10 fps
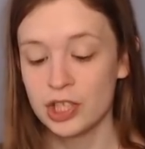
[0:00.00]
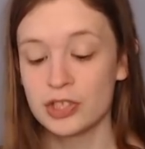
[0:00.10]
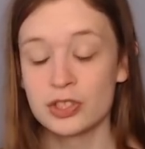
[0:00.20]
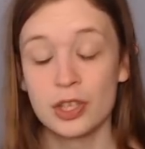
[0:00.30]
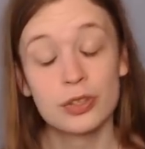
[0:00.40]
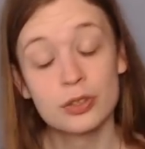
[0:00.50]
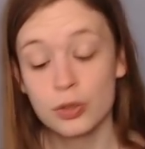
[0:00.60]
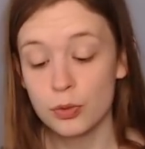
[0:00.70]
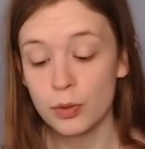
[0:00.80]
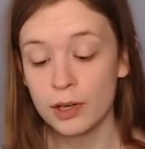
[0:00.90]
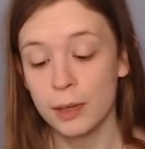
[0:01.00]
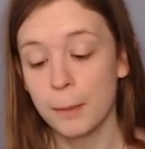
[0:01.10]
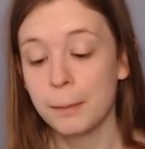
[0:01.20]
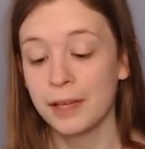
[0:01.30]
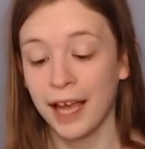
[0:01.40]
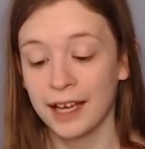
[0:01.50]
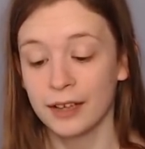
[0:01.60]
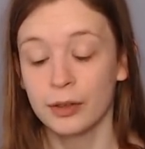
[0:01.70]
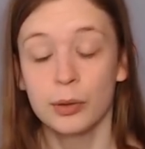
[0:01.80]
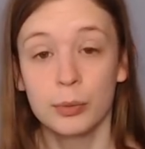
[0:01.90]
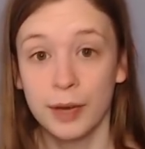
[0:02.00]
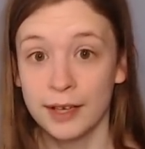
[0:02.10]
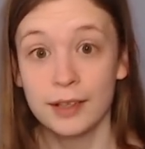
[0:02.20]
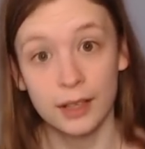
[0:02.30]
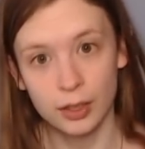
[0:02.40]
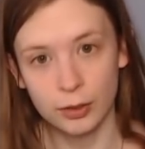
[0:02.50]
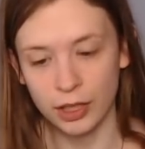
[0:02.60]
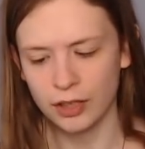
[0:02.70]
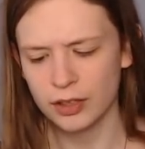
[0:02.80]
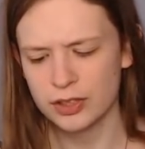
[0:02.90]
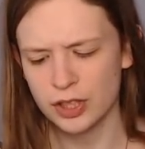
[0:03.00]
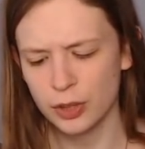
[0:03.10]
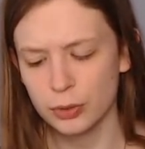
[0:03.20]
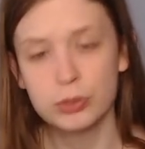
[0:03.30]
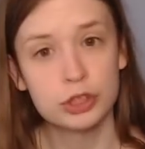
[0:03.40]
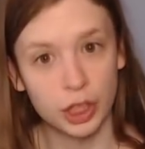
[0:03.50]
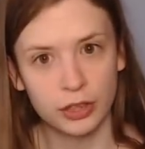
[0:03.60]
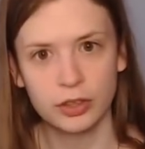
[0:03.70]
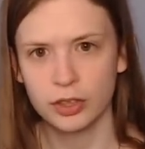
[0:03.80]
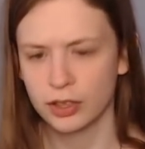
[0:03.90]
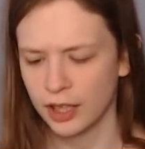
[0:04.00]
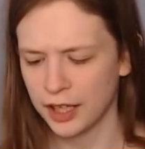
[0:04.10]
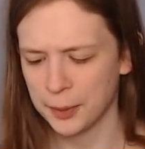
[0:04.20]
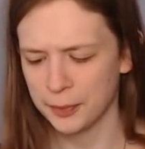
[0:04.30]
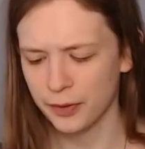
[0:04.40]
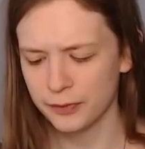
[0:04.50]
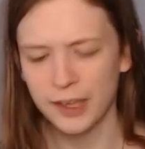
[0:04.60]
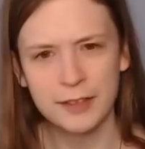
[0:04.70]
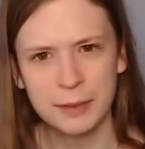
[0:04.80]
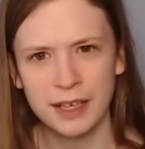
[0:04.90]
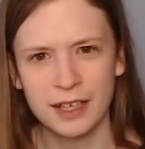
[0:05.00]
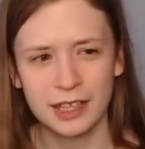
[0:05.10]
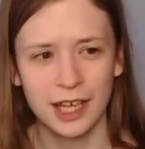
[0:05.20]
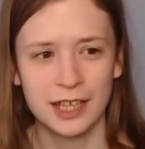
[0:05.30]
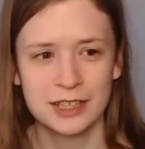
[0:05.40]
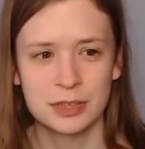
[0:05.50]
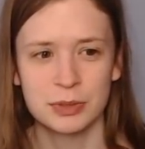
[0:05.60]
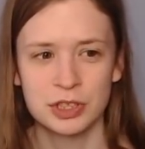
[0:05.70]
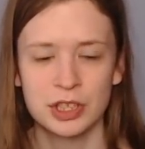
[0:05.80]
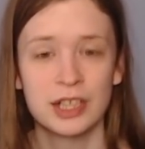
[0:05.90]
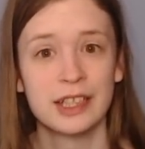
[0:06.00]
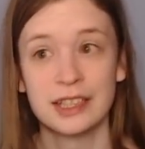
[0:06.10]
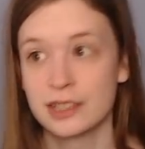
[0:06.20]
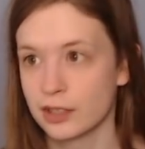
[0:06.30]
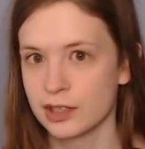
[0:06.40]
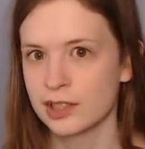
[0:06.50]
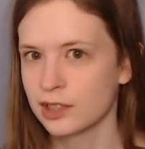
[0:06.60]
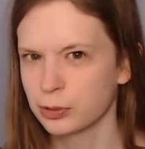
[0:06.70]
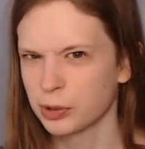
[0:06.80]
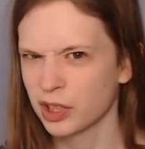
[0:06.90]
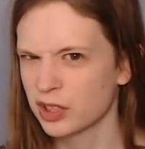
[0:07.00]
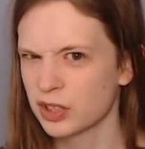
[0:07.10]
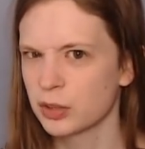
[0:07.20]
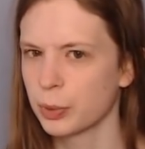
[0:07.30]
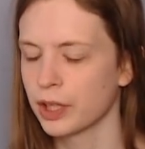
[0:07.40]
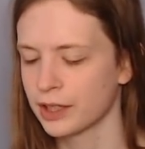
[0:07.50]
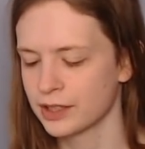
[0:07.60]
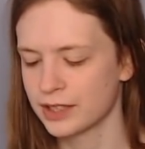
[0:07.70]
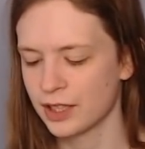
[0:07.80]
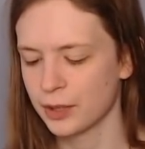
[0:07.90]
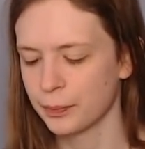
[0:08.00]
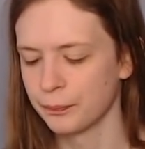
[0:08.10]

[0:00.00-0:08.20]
She's 2 black, red, and green, so Jund. 5 mana to cast, which is honestly a little bit nicer because